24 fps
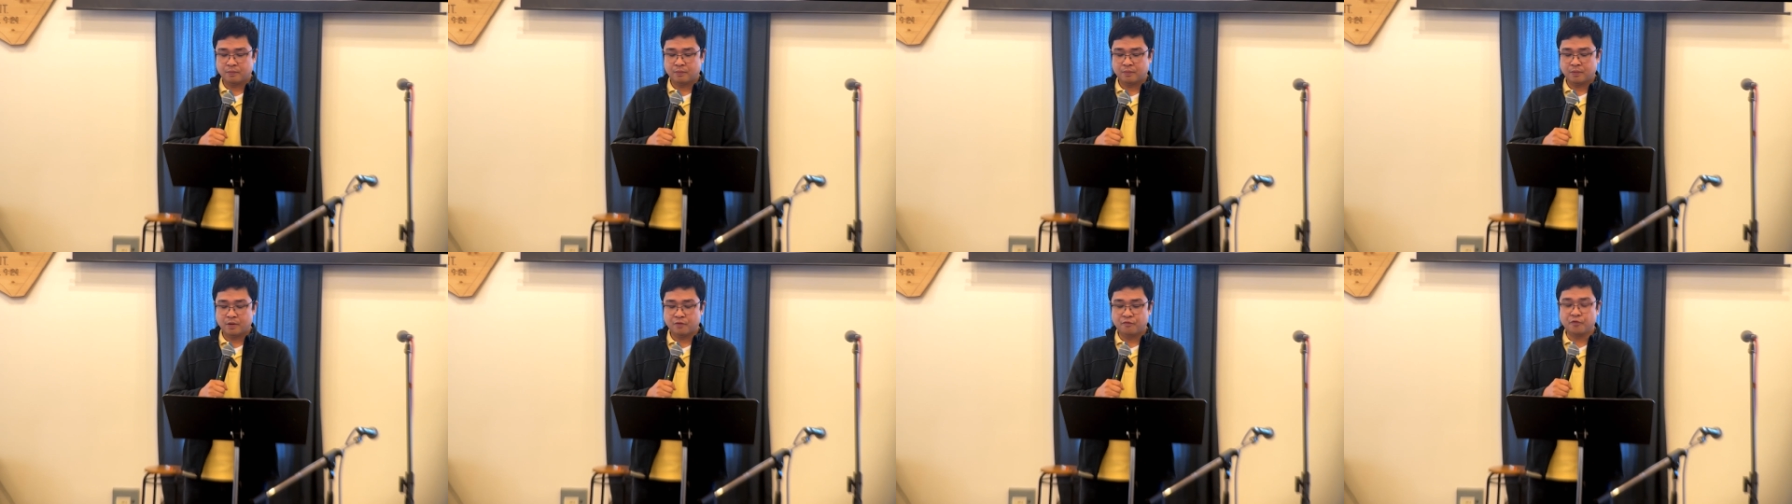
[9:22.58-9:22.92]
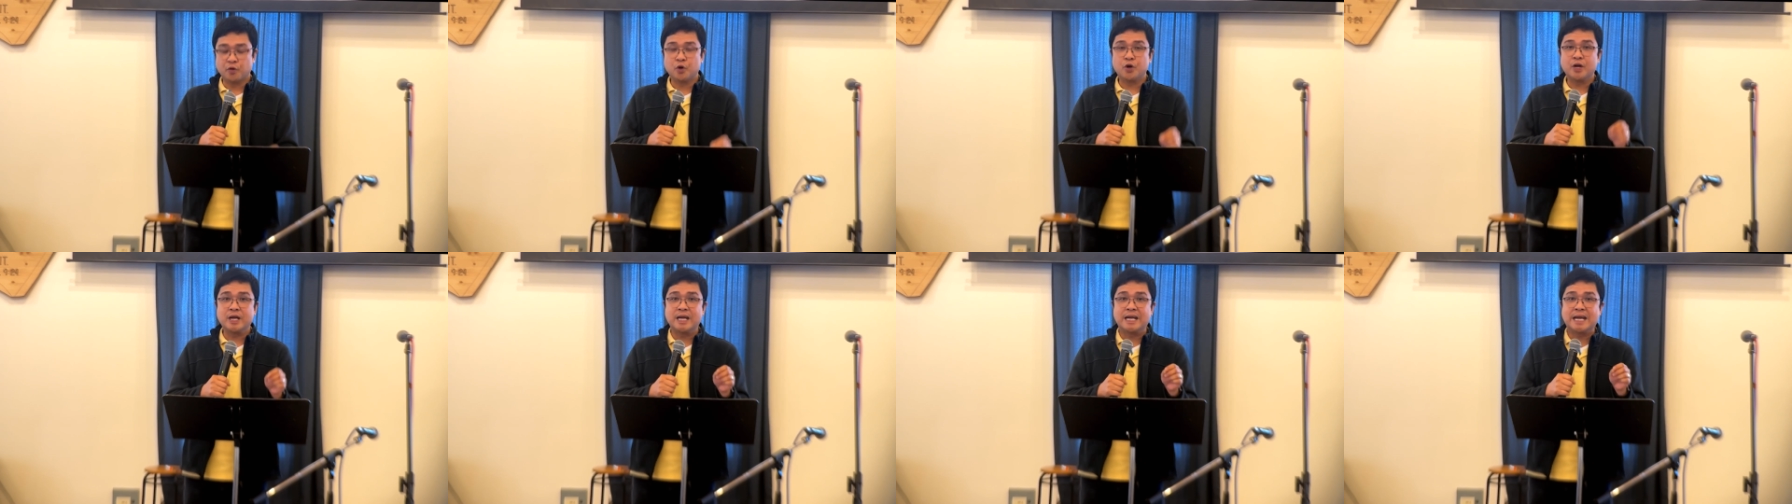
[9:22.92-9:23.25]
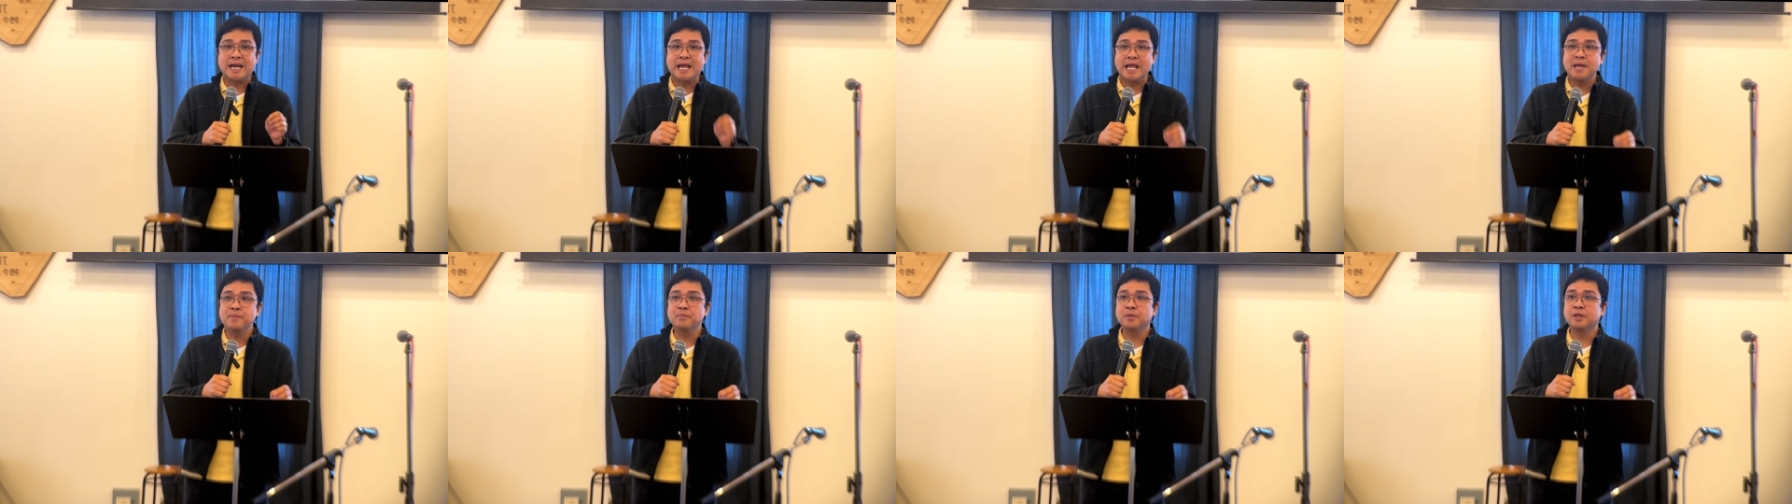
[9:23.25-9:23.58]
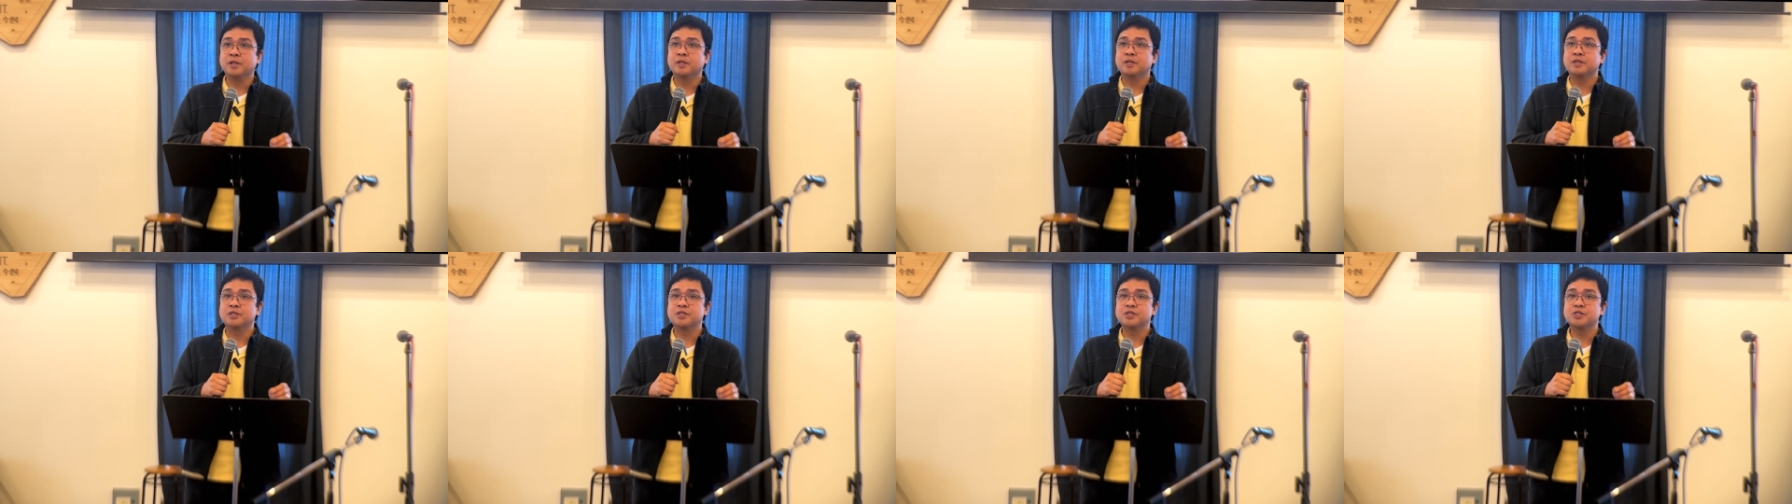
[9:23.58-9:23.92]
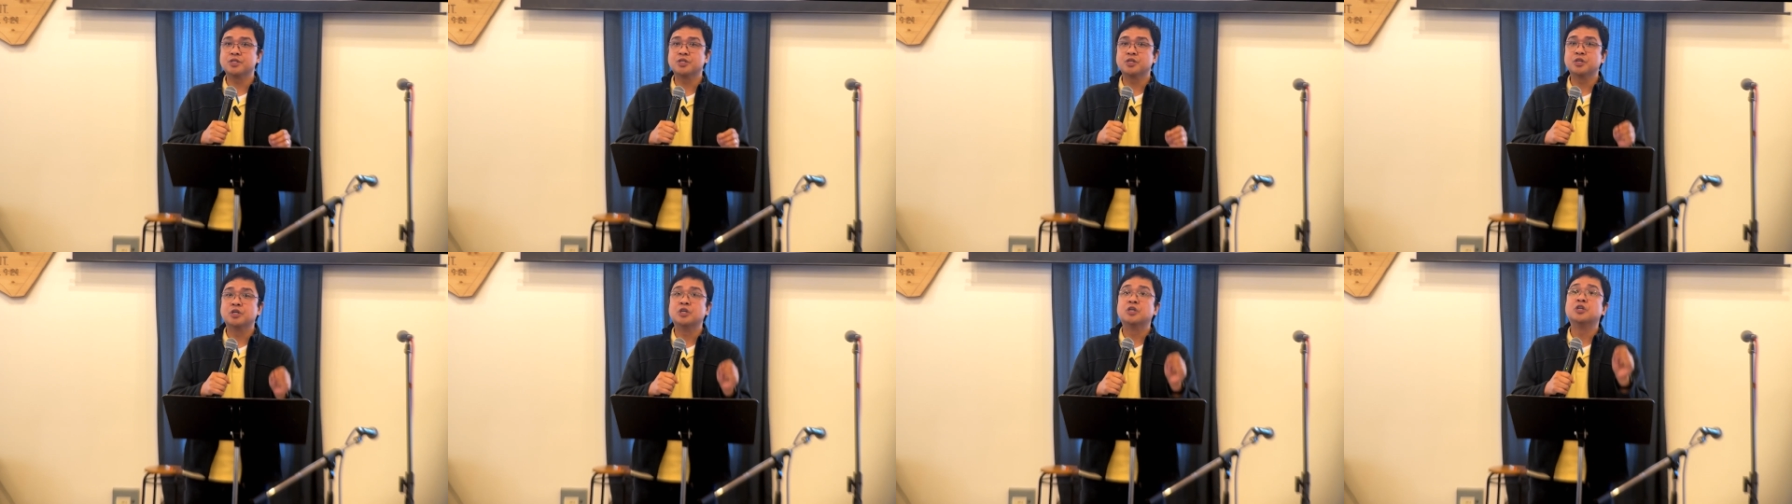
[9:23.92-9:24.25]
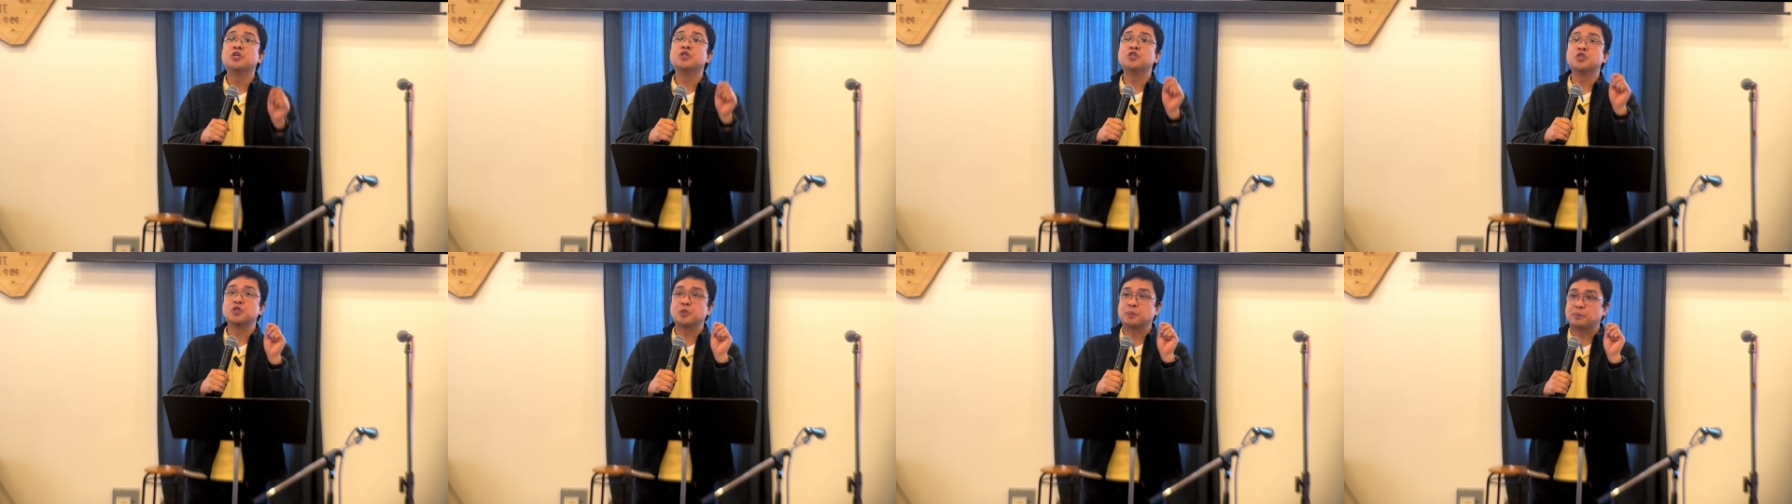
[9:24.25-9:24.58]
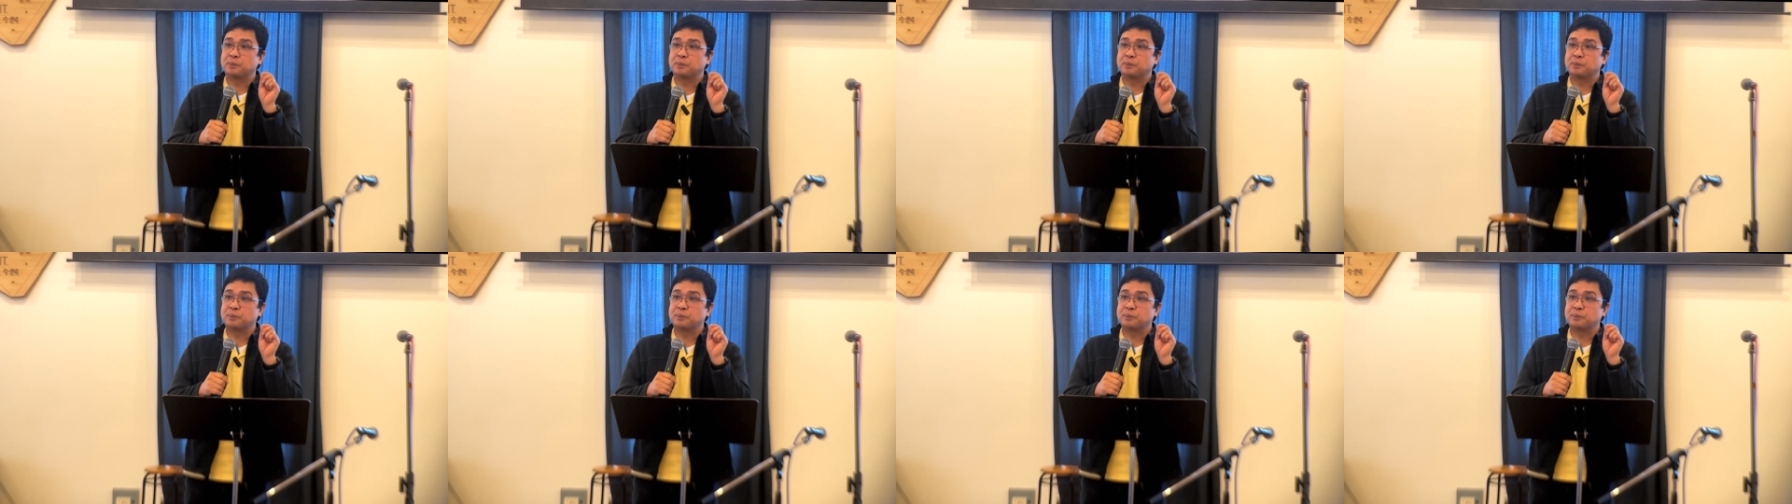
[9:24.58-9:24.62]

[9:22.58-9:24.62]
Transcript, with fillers: for demons to